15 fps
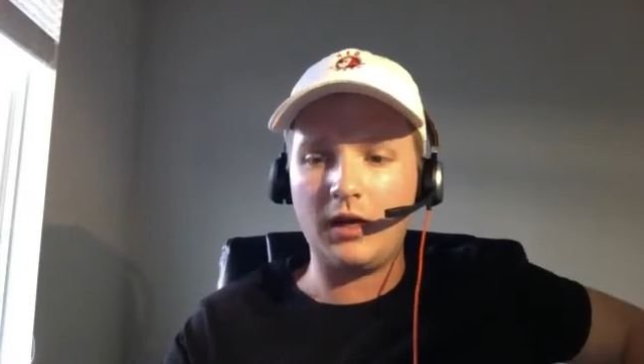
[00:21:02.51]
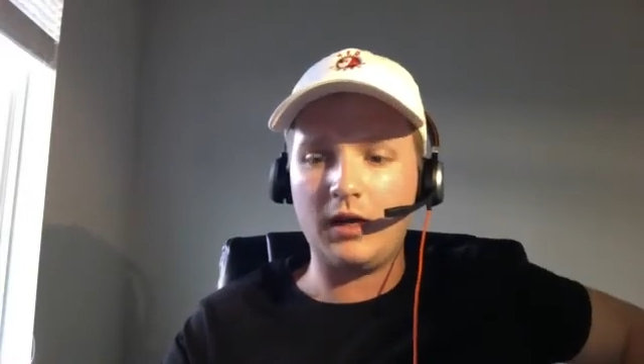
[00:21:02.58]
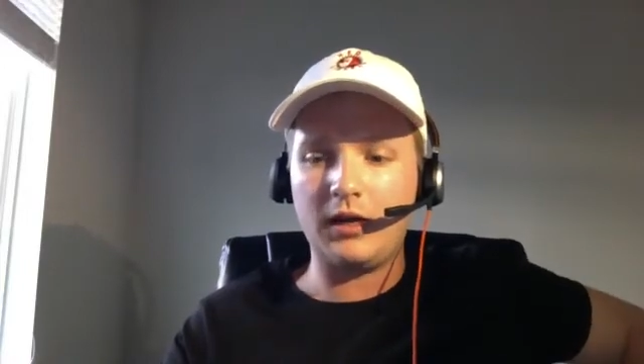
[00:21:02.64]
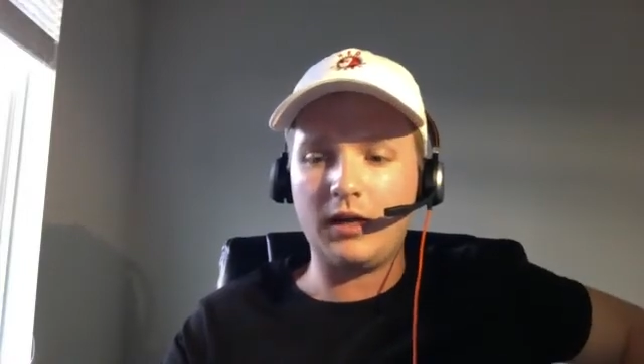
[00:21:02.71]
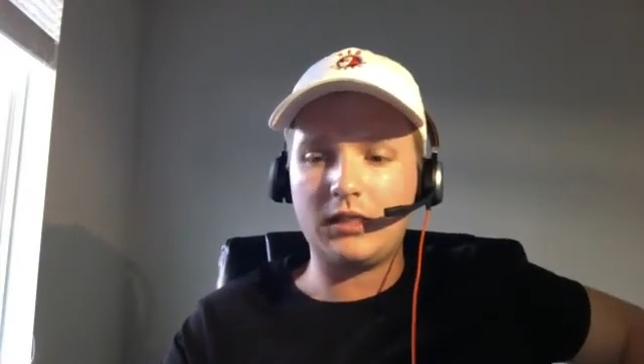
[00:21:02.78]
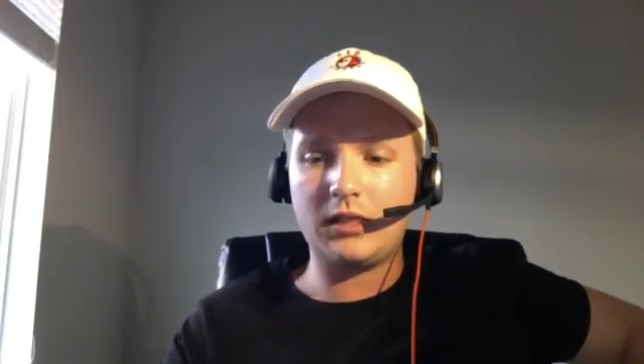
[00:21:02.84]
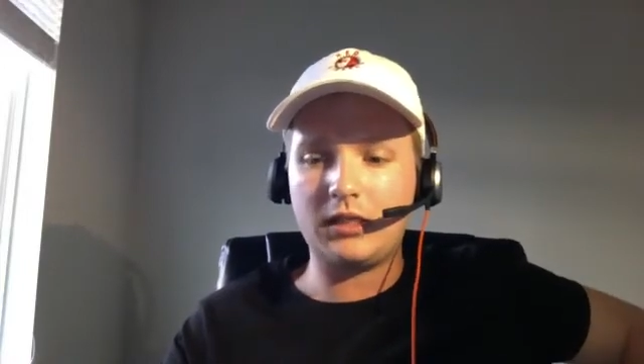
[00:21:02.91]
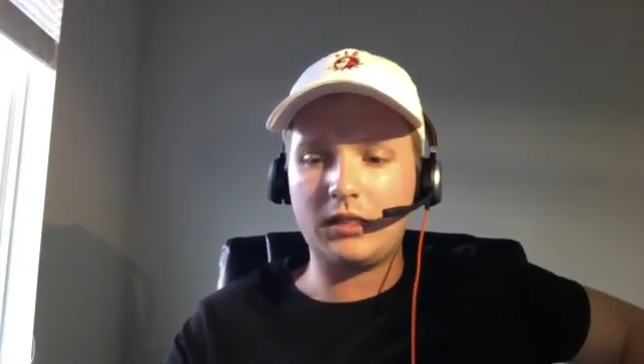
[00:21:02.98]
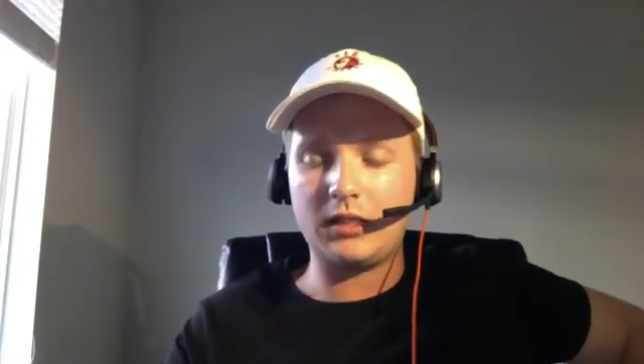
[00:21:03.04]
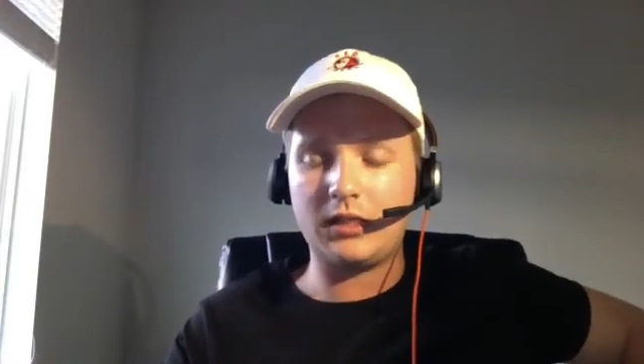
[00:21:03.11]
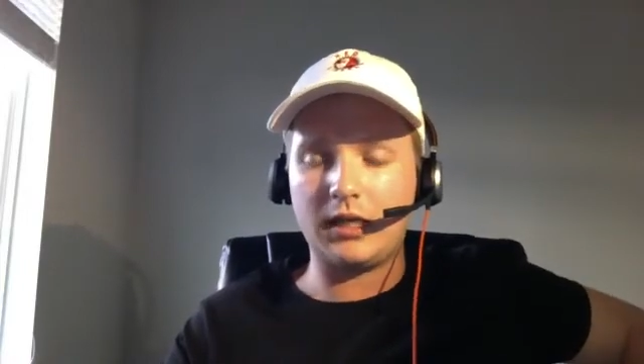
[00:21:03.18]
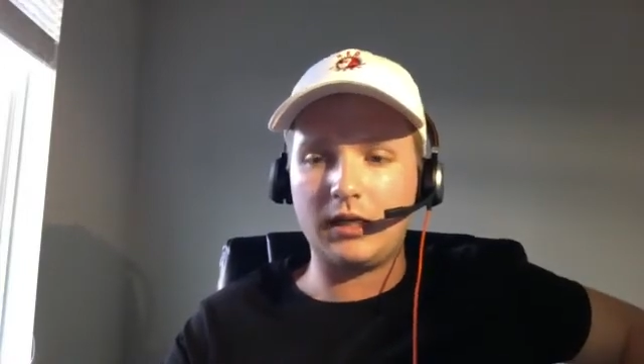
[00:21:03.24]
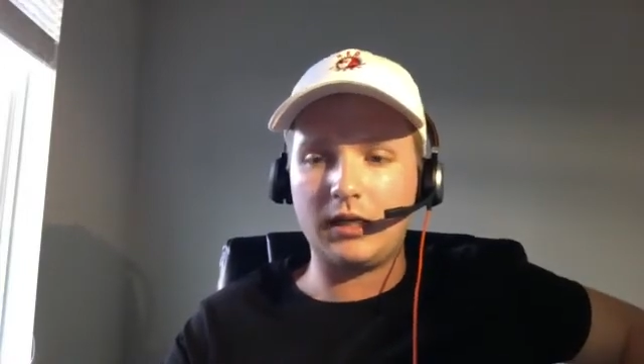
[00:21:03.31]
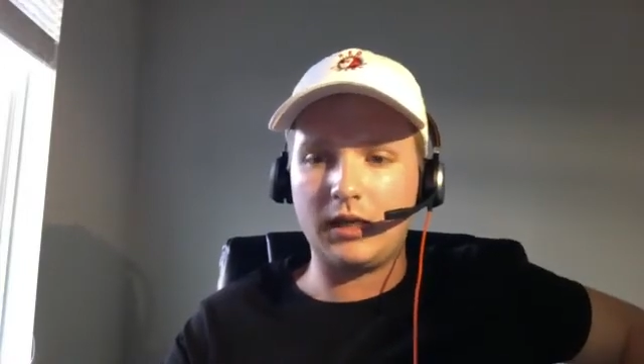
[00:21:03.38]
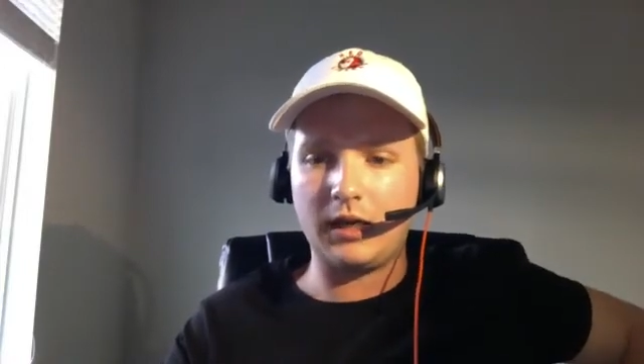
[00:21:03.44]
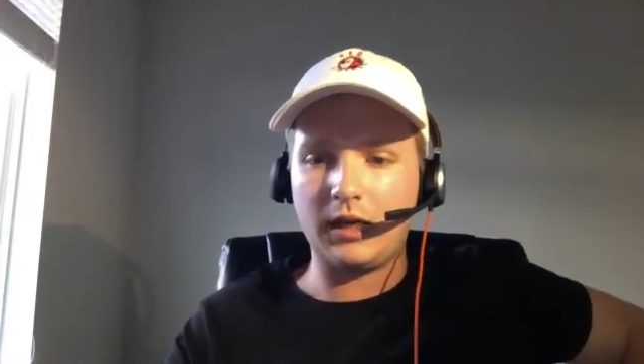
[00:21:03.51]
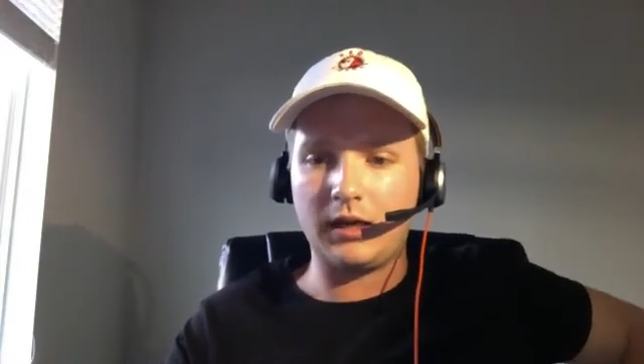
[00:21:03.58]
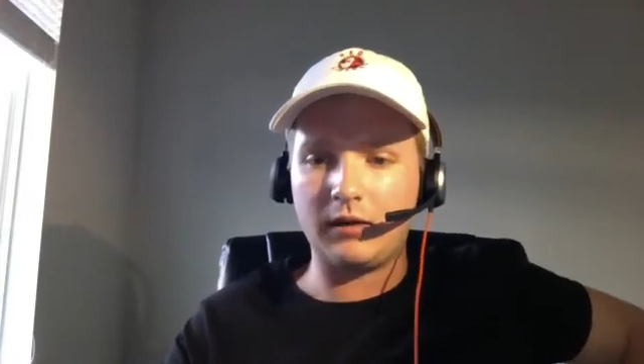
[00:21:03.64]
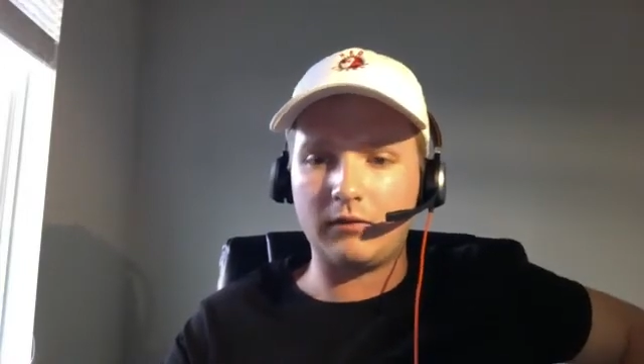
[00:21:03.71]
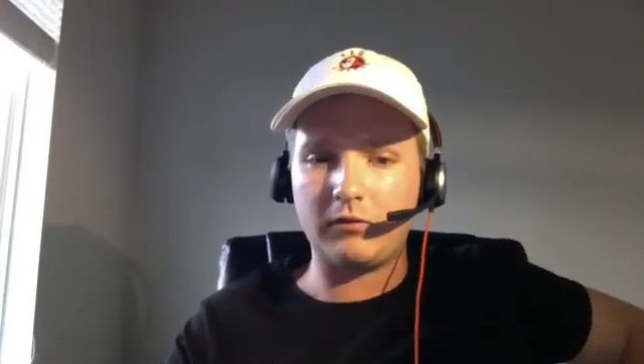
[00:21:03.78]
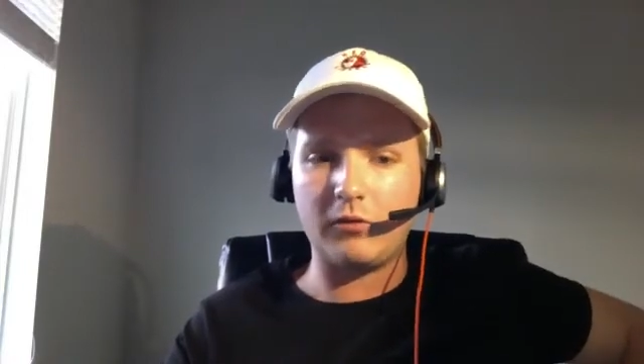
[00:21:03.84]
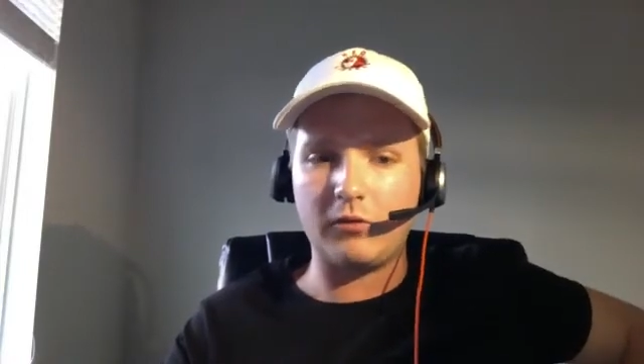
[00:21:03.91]
state and
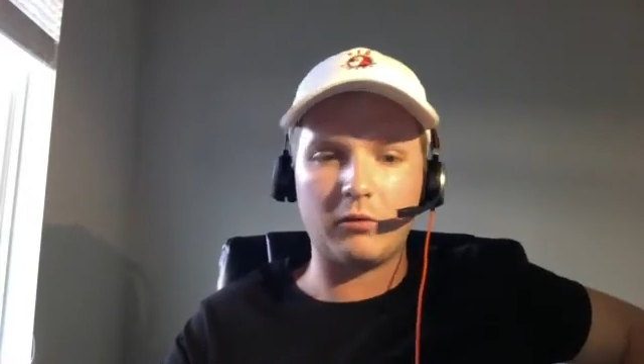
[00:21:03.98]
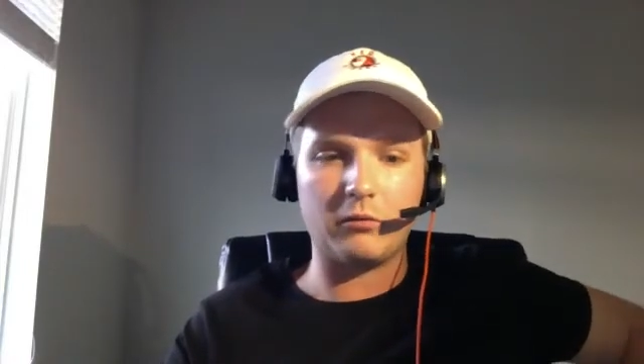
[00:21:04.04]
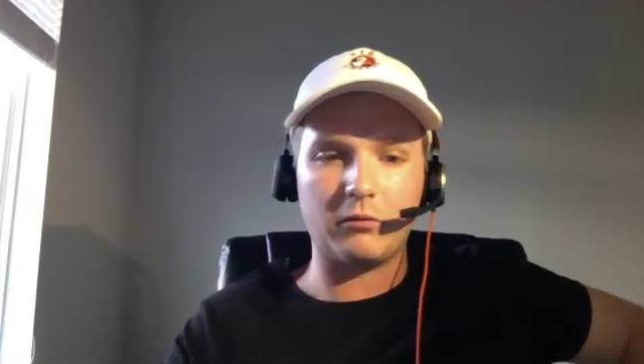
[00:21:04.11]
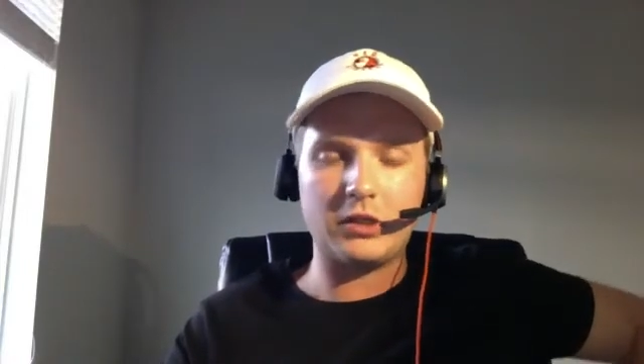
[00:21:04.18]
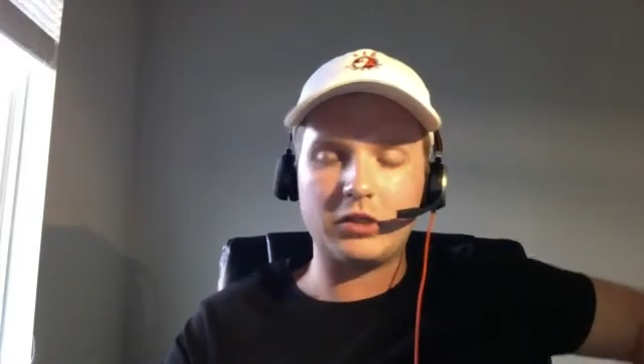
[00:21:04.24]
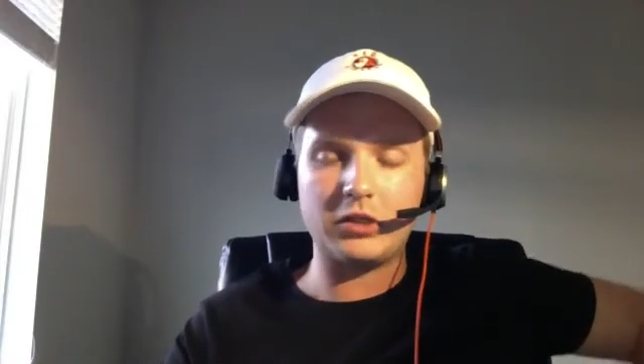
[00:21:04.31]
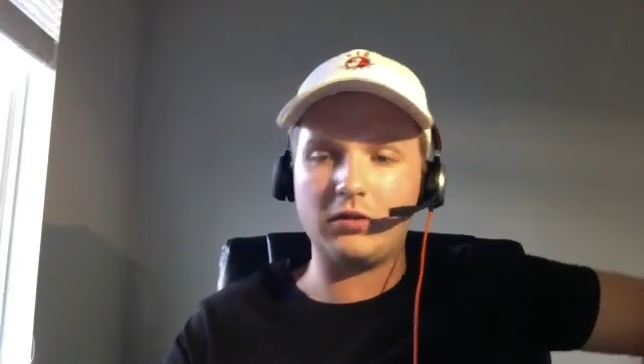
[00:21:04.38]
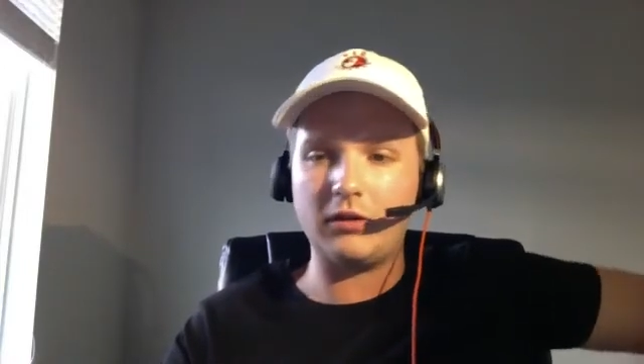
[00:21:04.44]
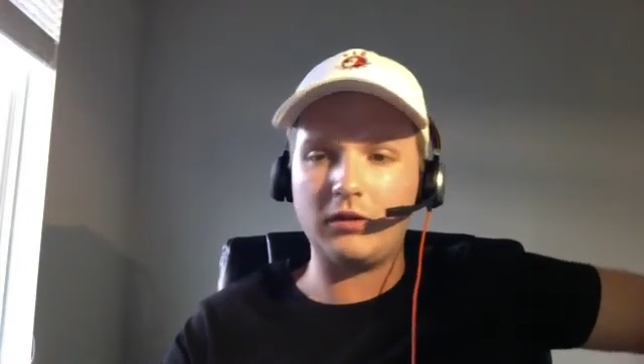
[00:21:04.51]
for regional level